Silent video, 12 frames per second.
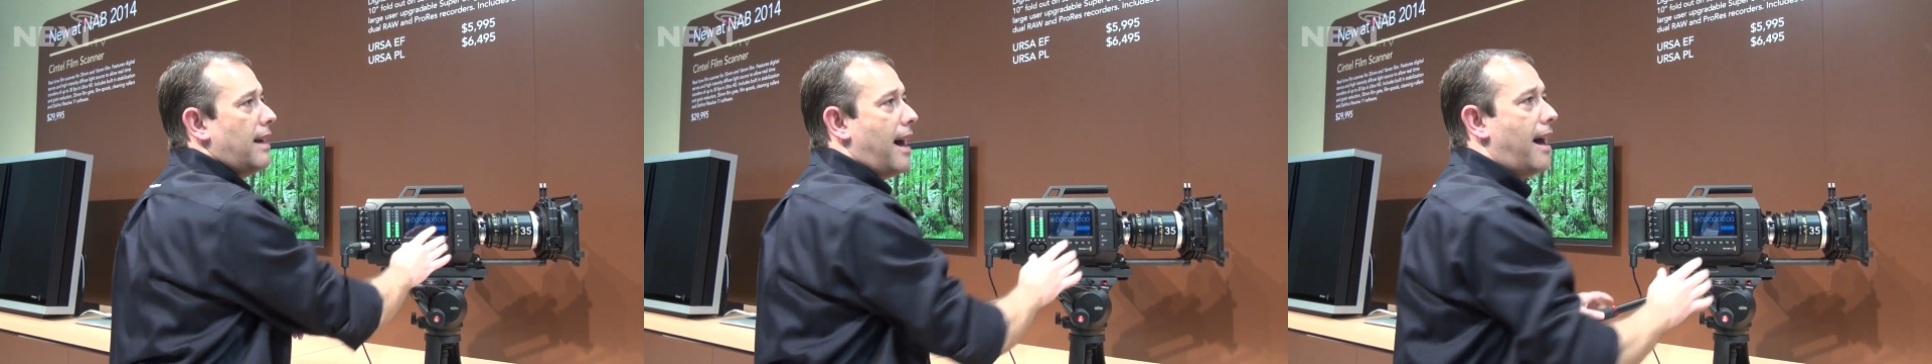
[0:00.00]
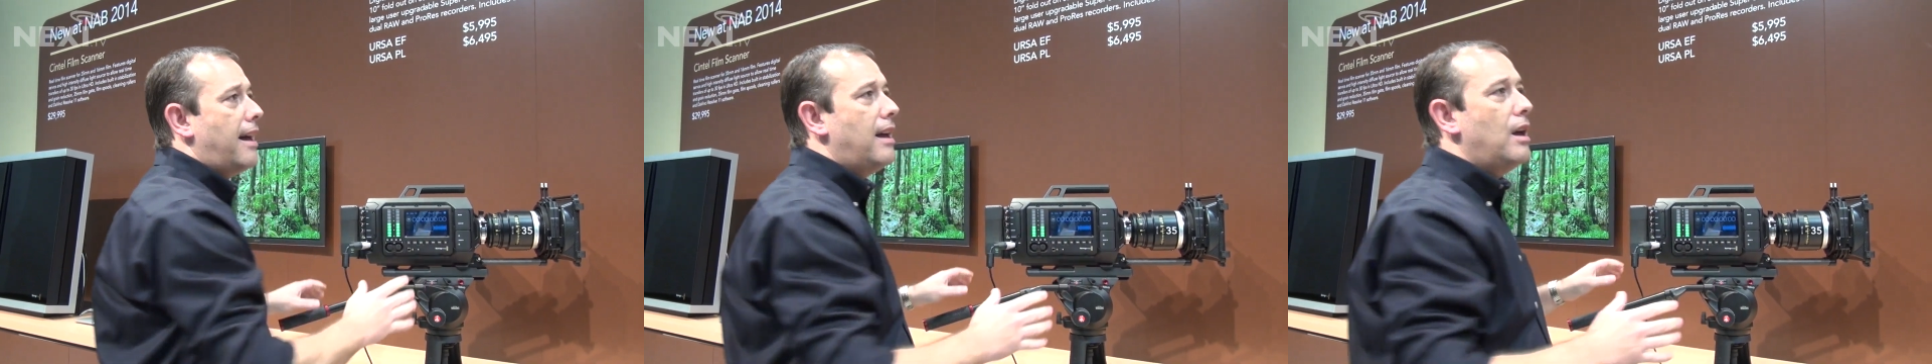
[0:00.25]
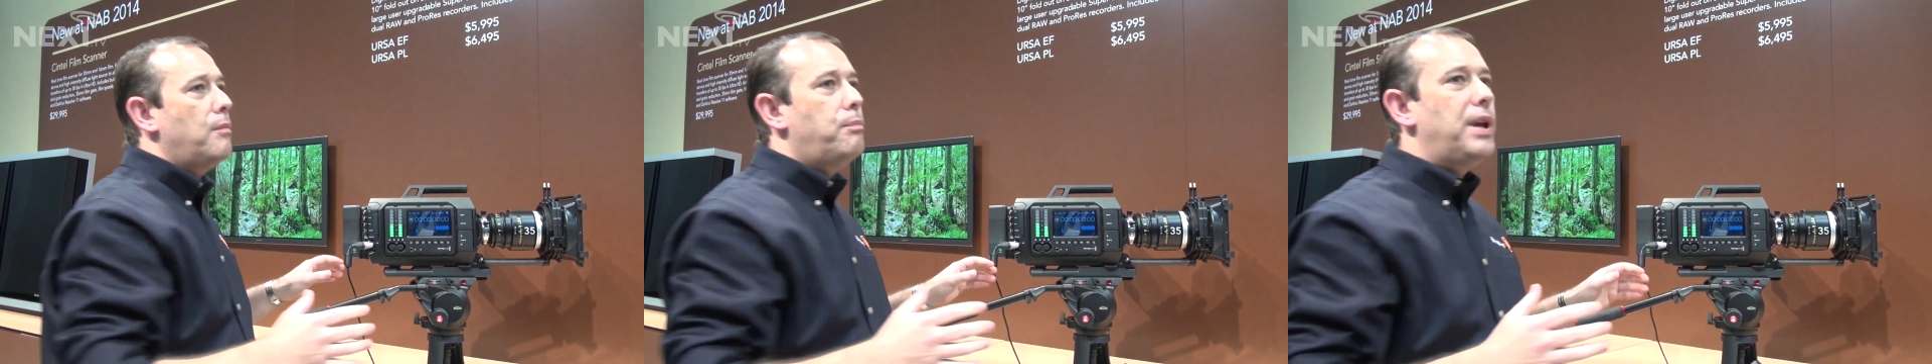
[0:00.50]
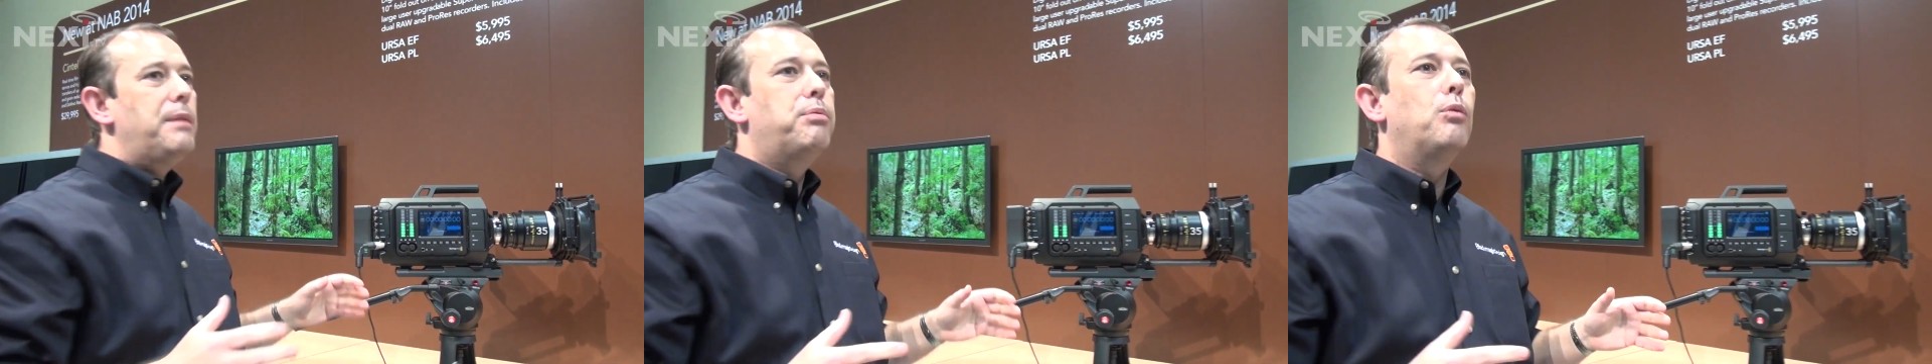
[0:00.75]
that
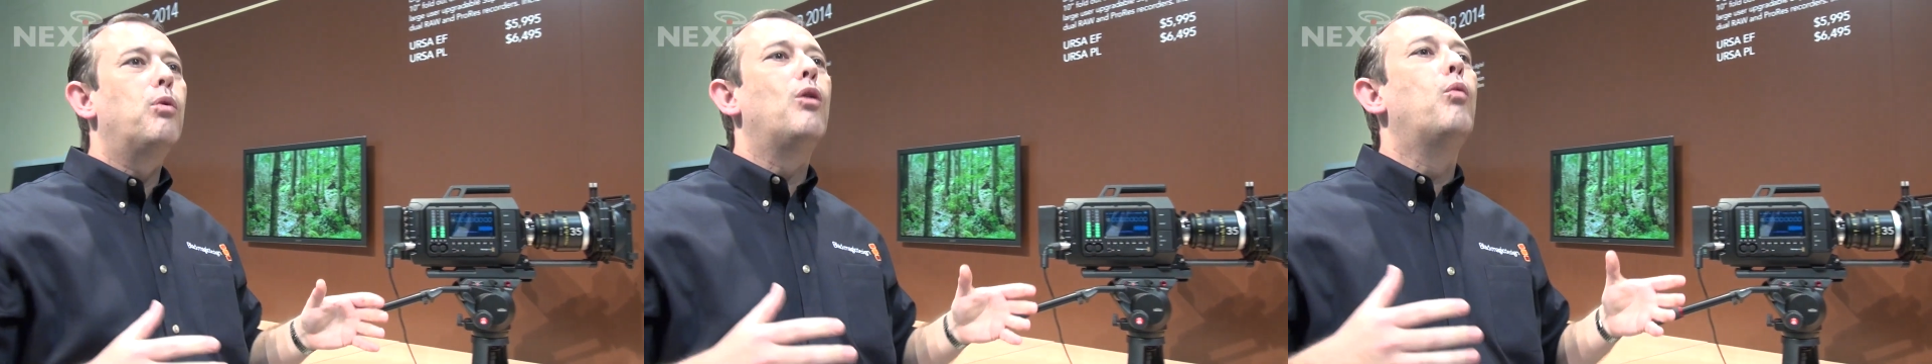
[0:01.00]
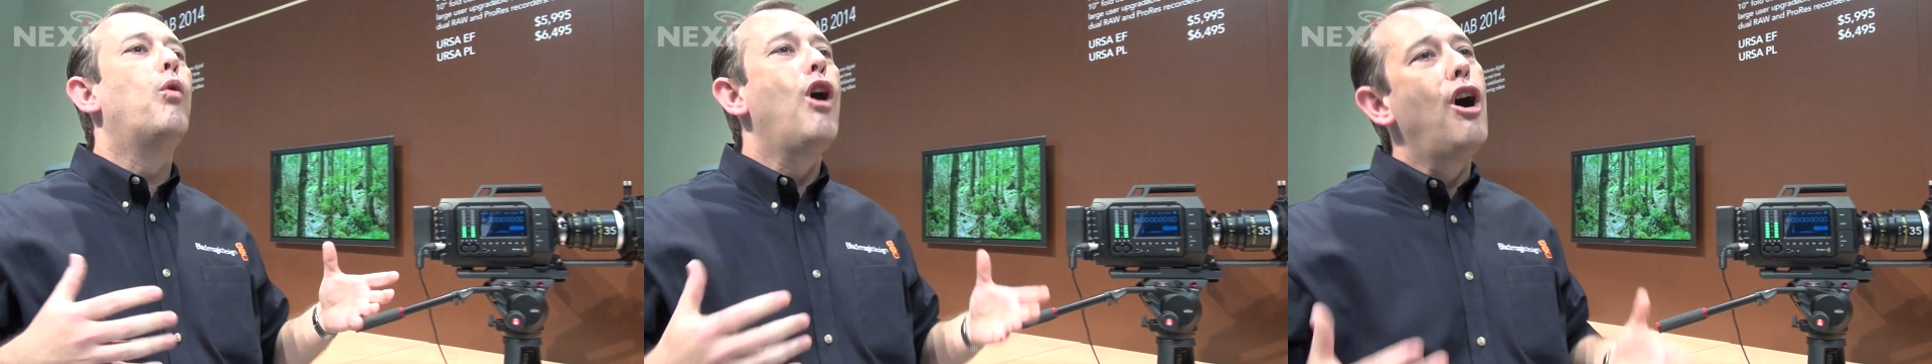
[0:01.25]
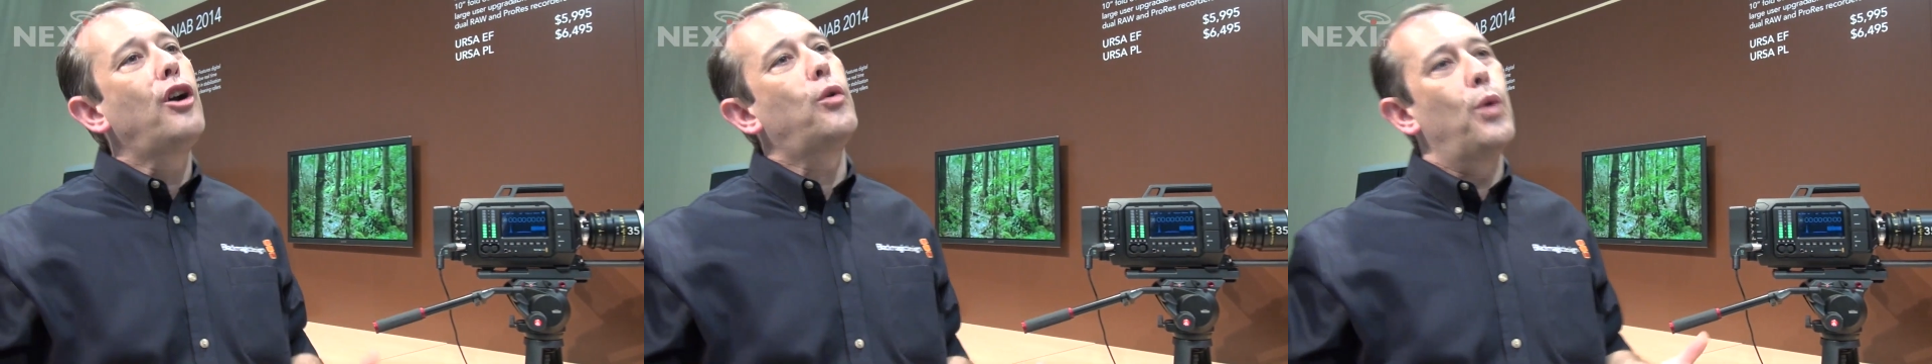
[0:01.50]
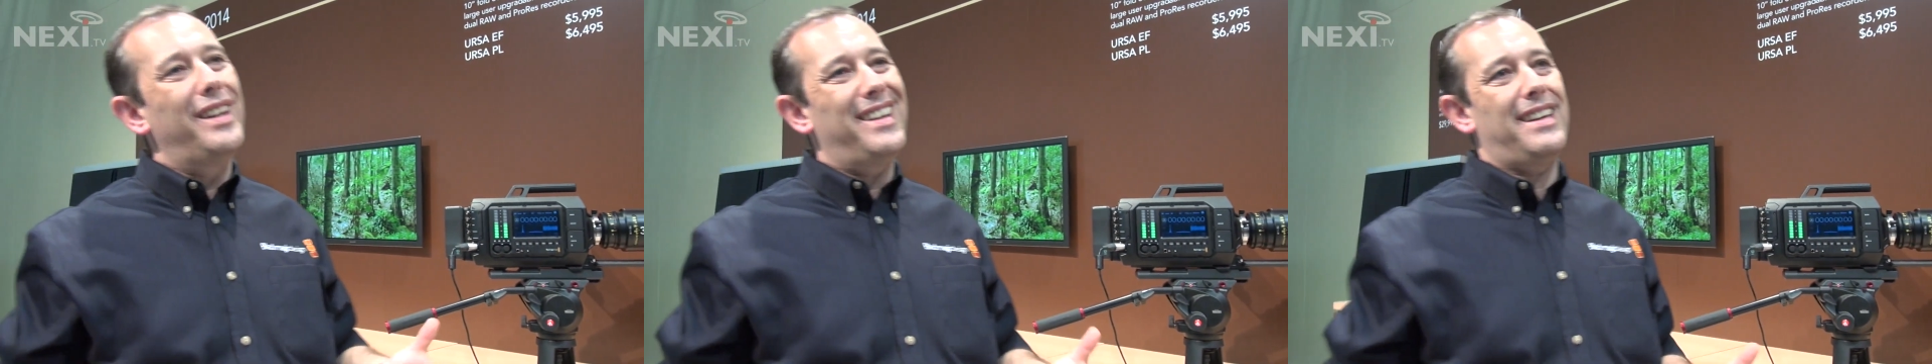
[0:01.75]
people will
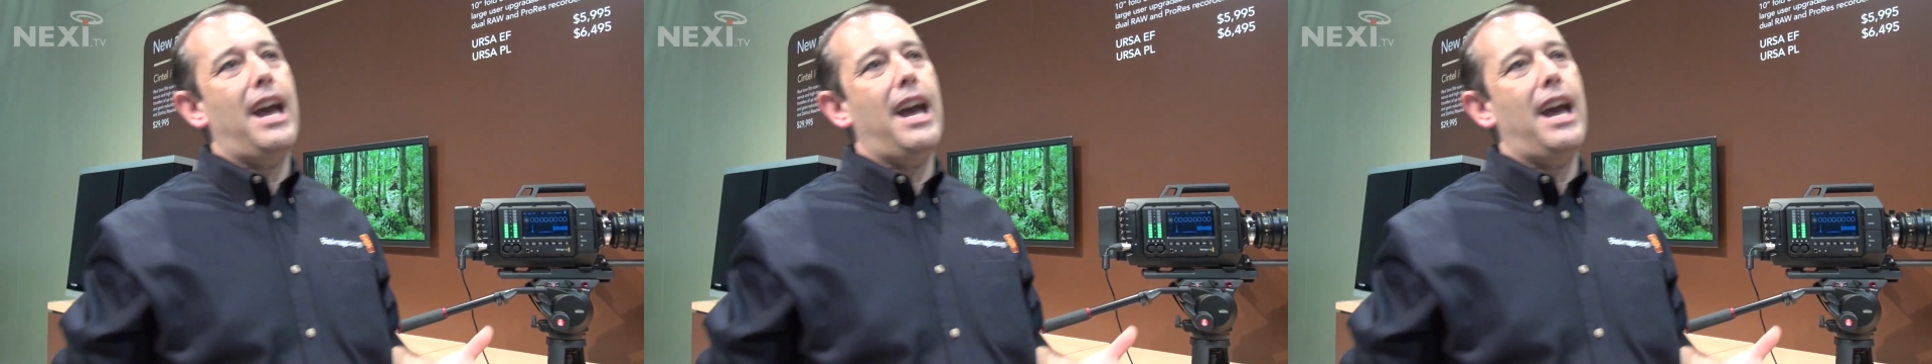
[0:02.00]
work with a